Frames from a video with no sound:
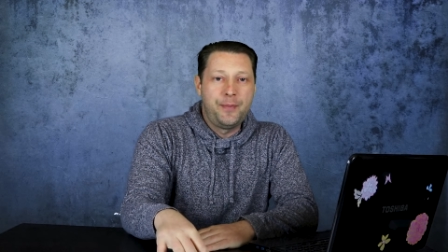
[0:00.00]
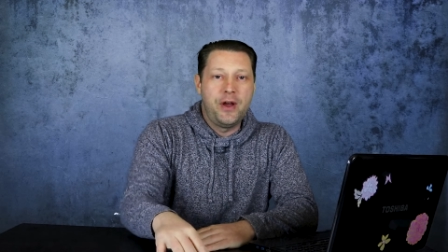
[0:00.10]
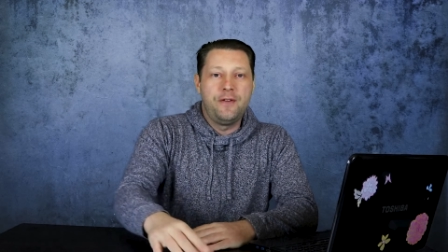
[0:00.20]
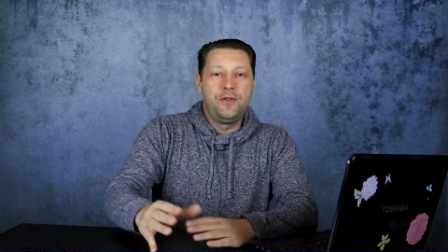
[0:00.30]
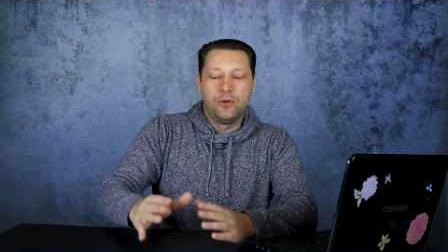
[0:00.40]

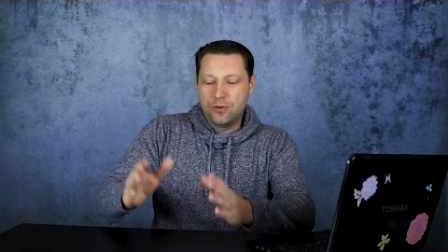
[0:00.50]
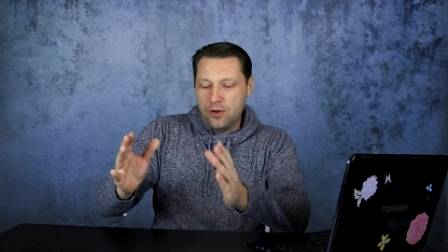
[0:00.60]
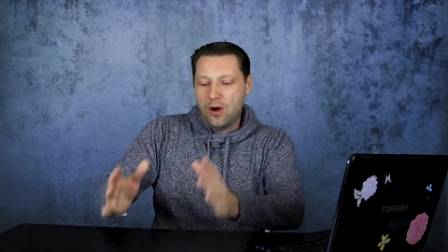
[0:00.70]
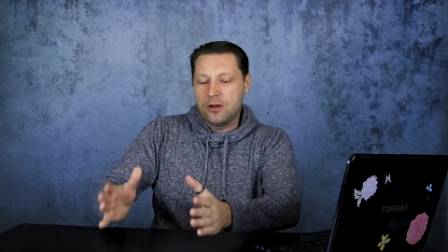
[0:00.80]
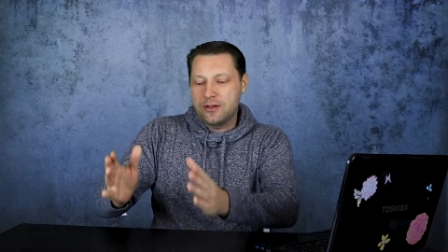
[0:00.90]
but if you're
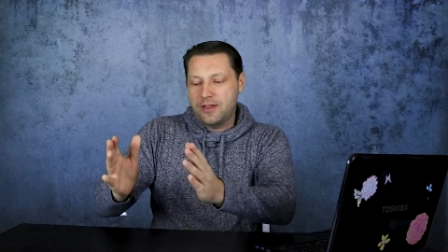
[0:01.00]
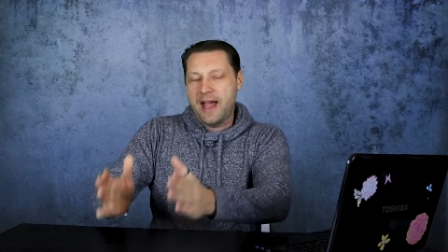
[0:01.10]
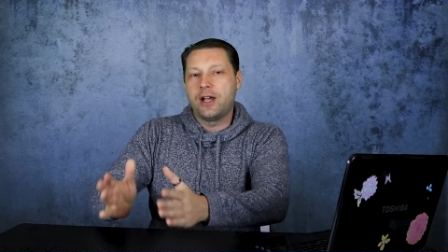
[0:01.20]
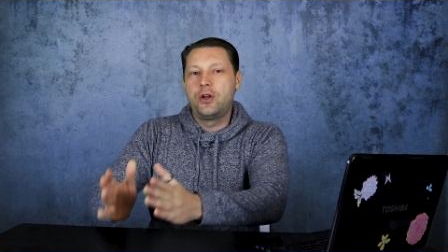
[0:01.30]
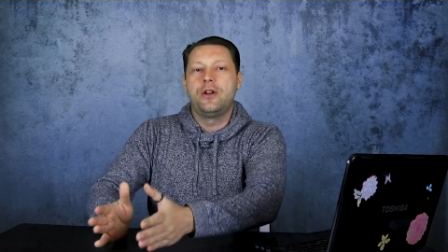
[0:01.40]
not
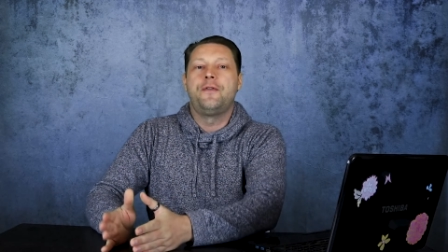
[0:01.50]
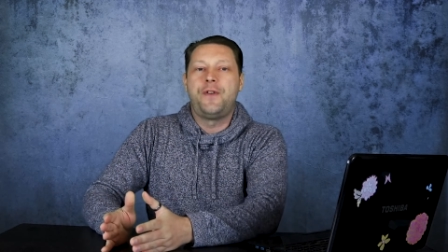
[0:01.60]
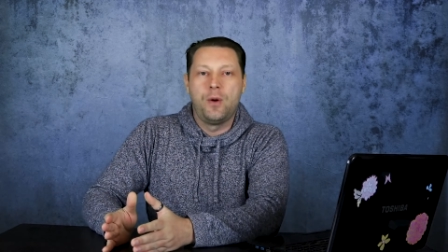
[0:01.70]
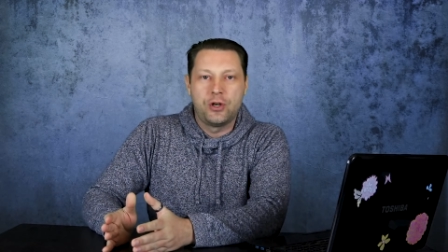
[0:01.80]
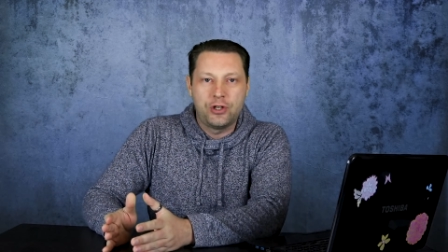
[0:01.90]
that good at
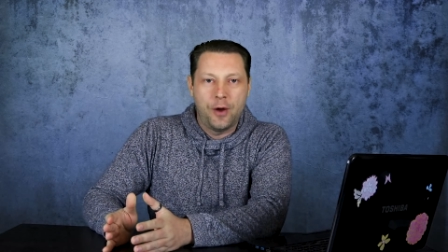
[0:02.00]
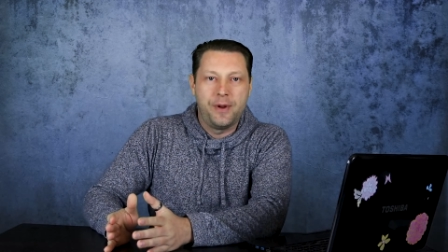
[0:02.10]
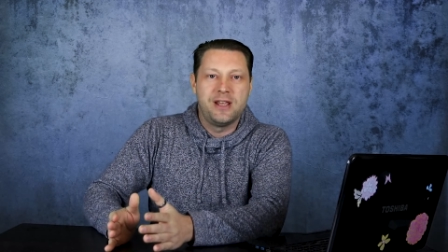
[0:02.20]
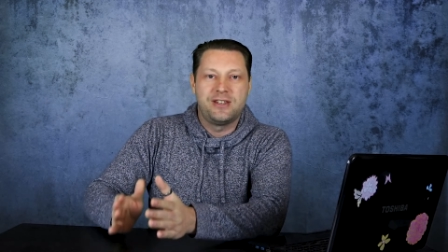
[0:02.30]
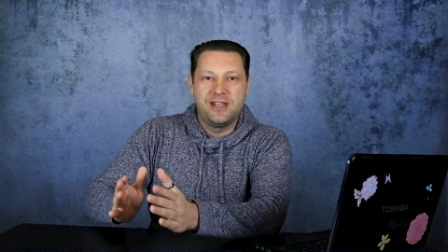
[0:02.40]
Photoshop
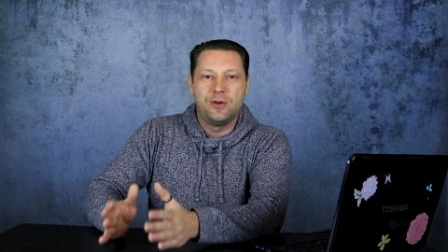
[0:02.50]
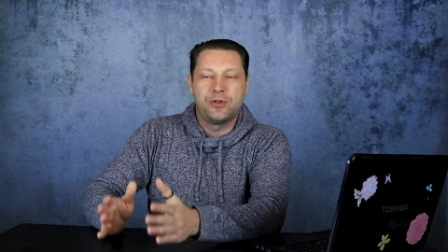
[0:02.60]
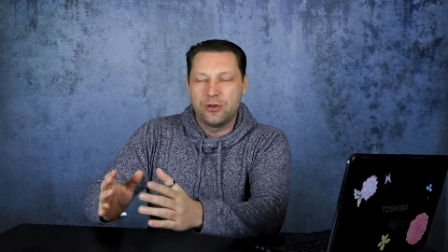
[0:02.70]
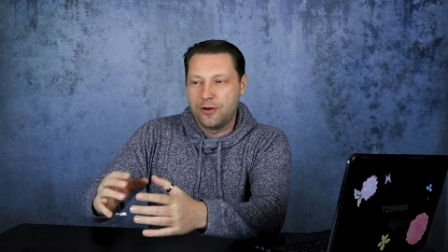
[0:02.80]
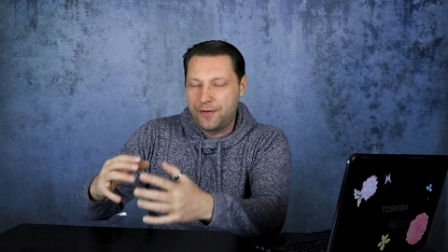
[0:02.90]
and it still
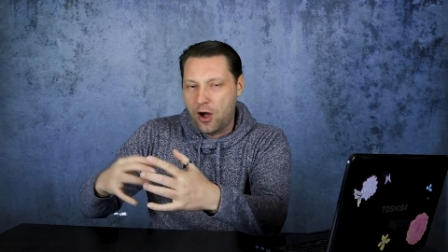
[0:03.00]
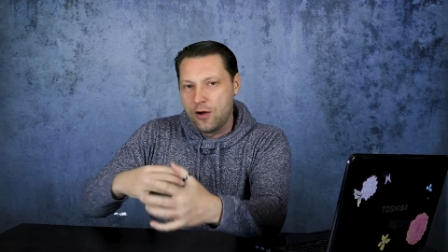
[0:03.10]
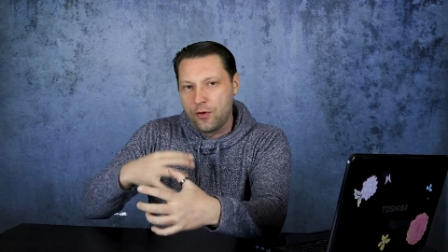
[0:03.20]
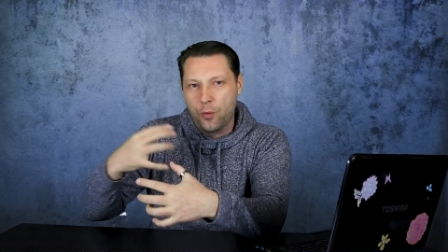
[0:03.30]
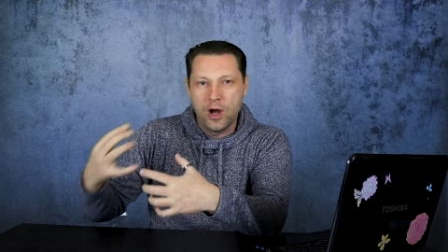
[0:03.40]
sort of
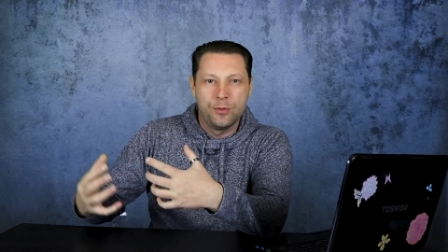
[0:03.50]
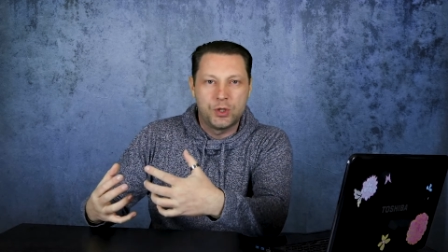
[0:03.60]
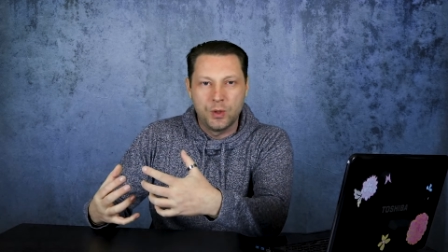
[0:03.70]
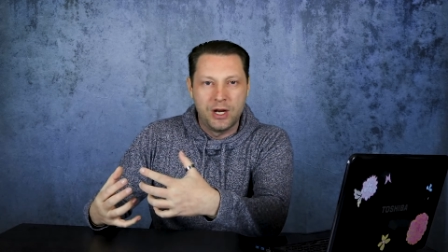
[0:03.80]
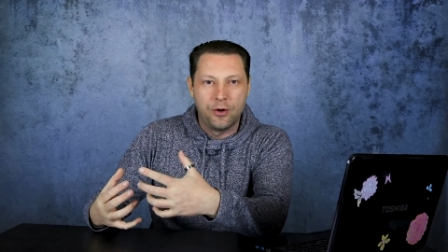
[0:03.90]

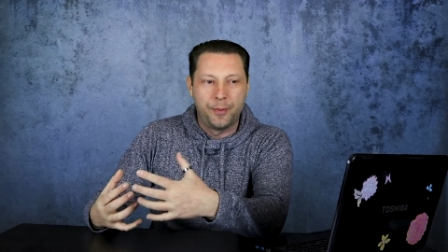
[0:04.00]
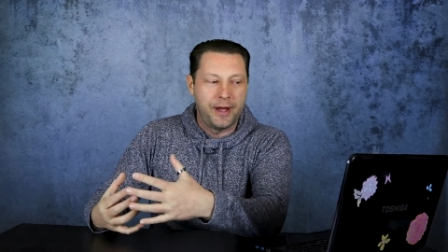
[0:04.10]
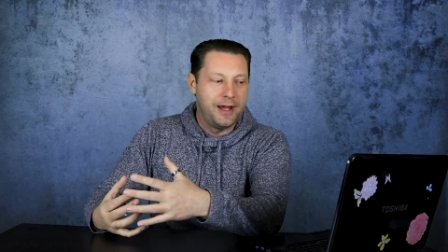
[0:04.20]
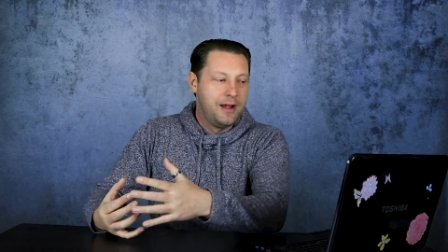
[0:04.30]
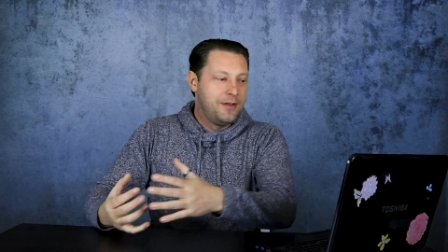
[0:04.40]
overwhelms you a little bit,